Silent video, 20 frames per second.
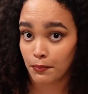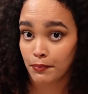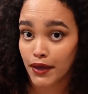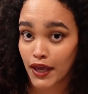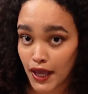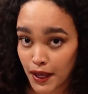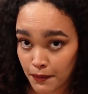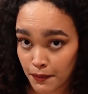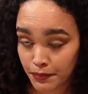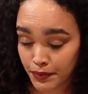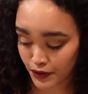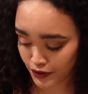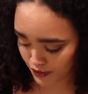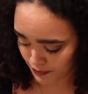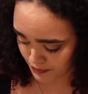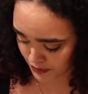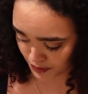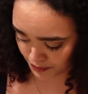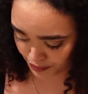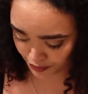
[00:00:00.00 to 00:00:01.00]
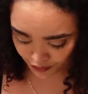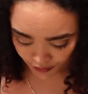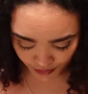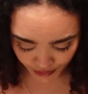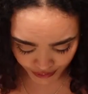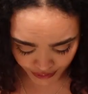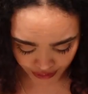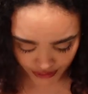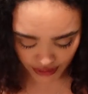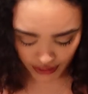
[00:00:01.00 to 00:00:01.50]
pepper,
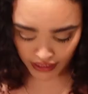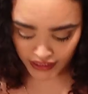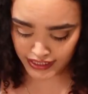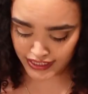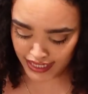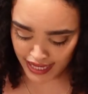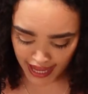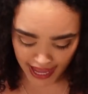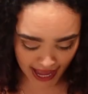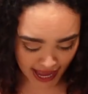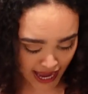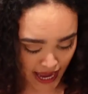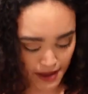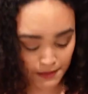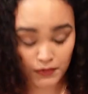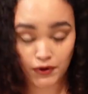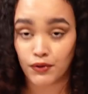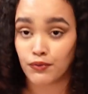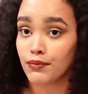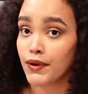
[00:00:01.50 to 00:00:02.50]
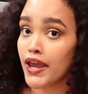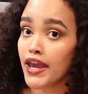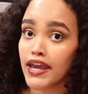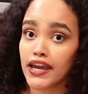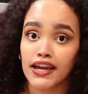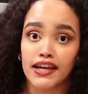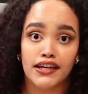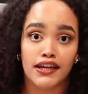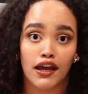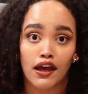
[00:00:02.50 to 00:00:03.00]
paprika, thyme,
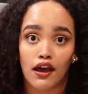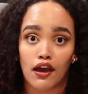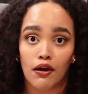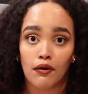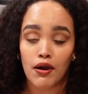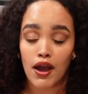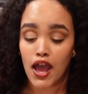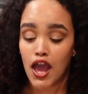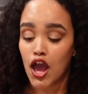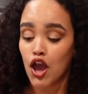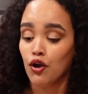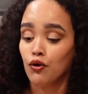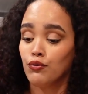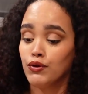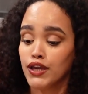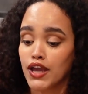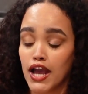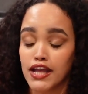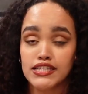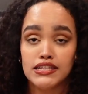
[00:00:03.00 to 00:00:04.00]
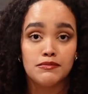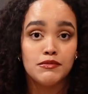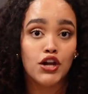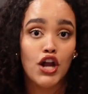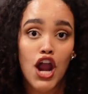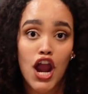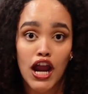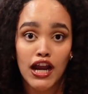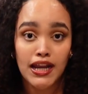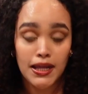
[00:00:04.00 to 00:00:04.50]
oregano. We got some
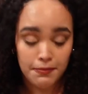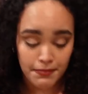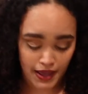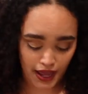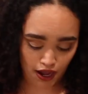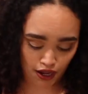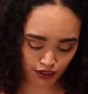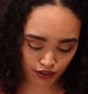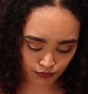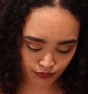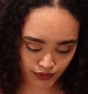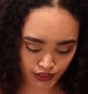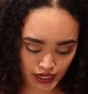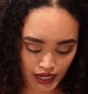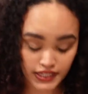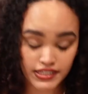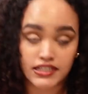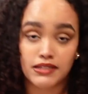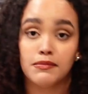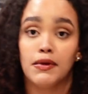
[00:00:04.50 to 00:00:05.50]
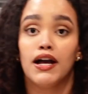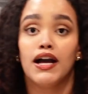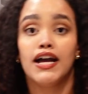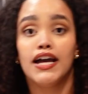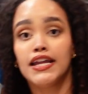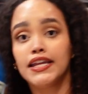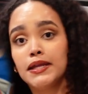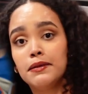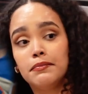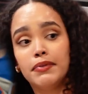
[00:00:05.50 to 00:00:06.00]
garlic powder. We got some
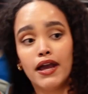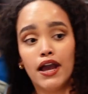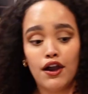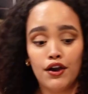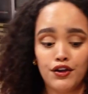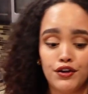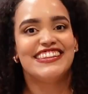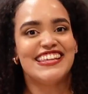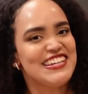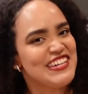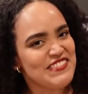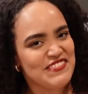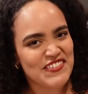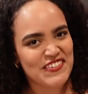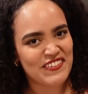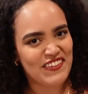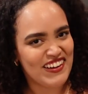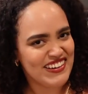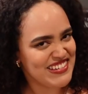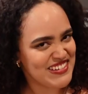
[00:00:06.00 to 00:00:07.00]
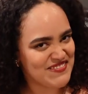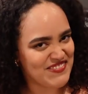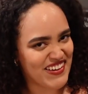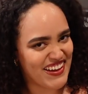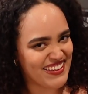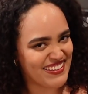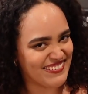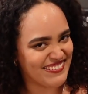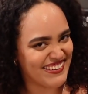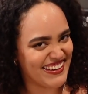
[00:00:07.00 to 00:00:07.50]
onion powder. Thank you for watching,
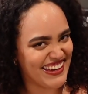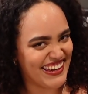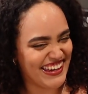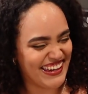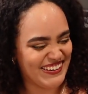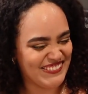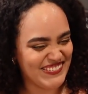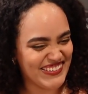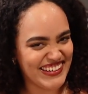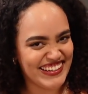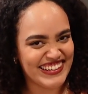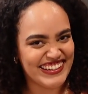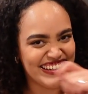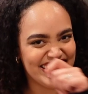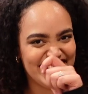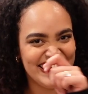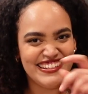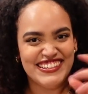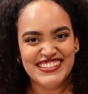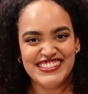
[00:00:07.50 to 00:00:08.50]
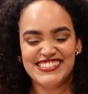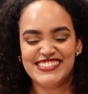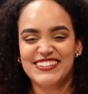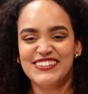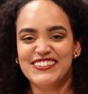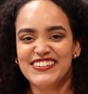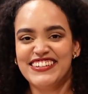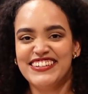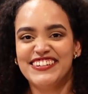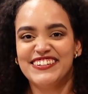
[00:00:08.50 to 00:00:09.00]
by the way. Oh my god, you're so
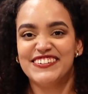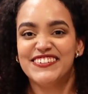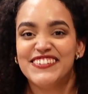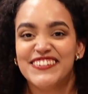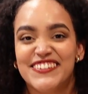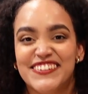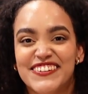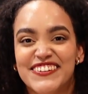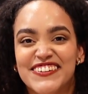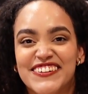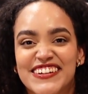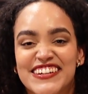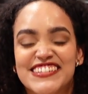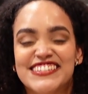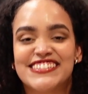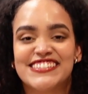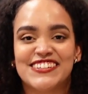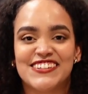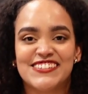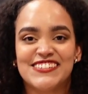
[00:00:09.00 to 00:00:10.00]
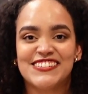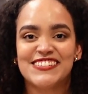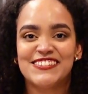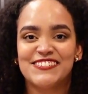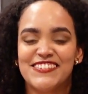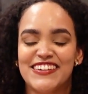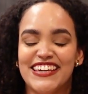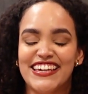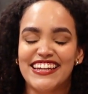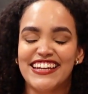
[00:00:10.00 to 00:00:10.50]
cute. You're so
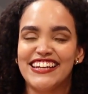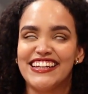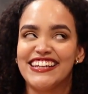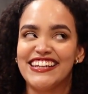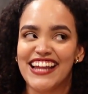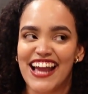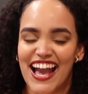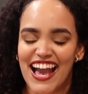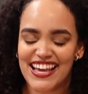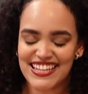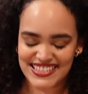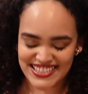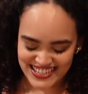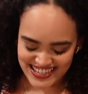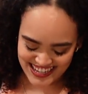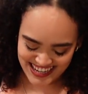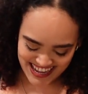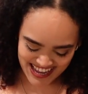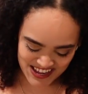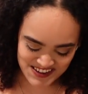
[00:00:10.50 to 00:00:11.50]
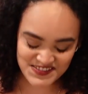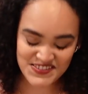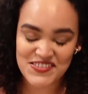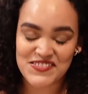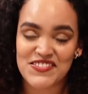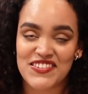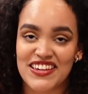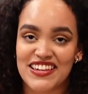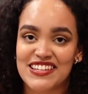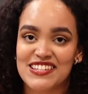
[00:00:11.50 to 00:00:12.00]
sweet and nice and kind for
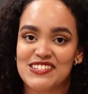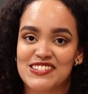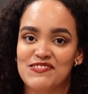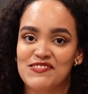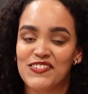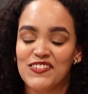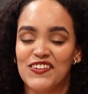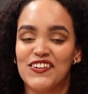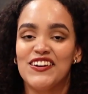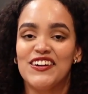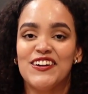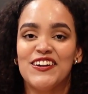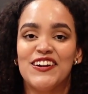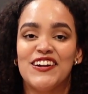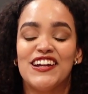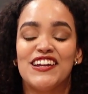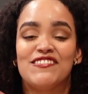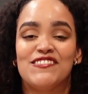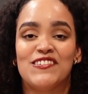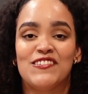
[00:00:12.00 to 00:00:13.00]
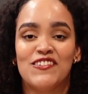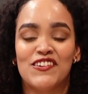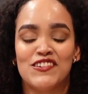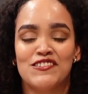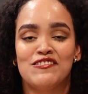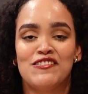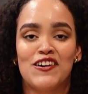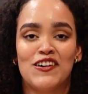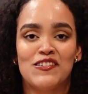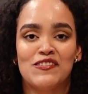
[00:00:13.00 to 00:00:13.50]
being a supporter. If you want
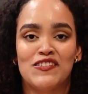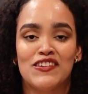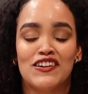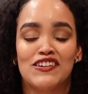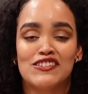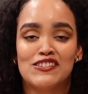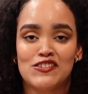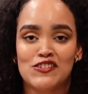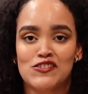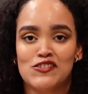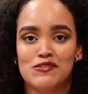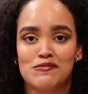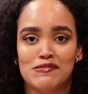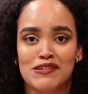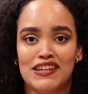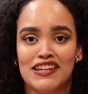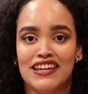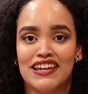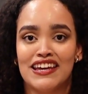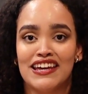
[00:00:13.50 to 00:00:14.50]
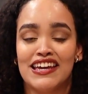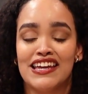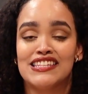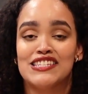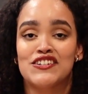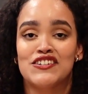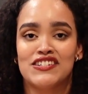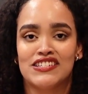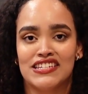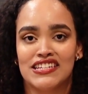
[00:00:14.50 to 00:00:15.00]
to follow me on social media, it's
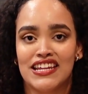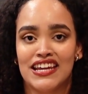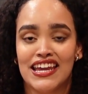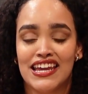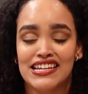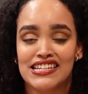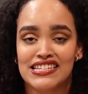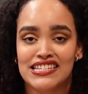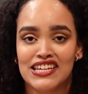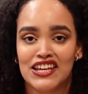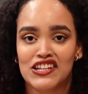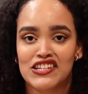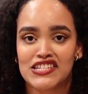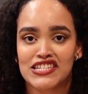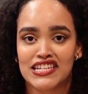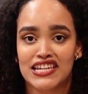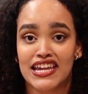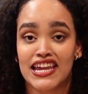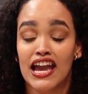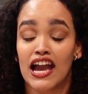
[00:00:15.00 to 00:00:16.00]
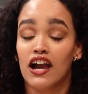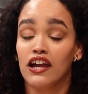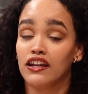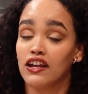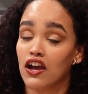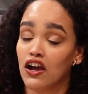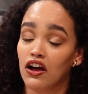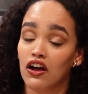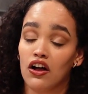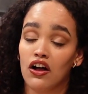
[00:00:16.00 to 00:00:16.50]
Christina NDLC on
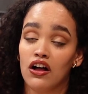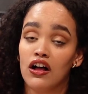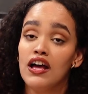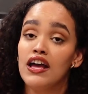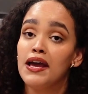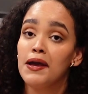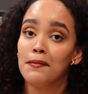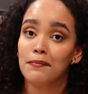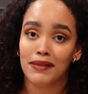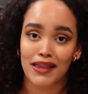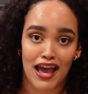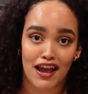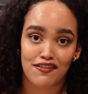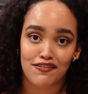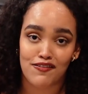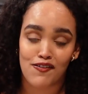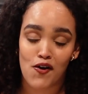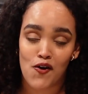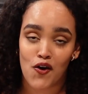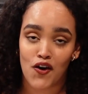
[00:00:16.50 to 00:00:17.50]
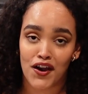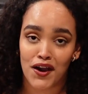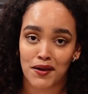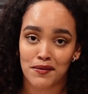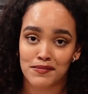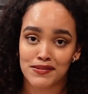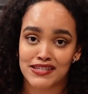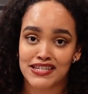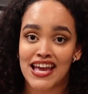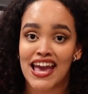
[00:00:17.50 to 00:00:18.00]
all
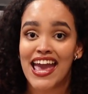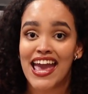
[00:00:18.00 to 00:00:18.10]
platforms.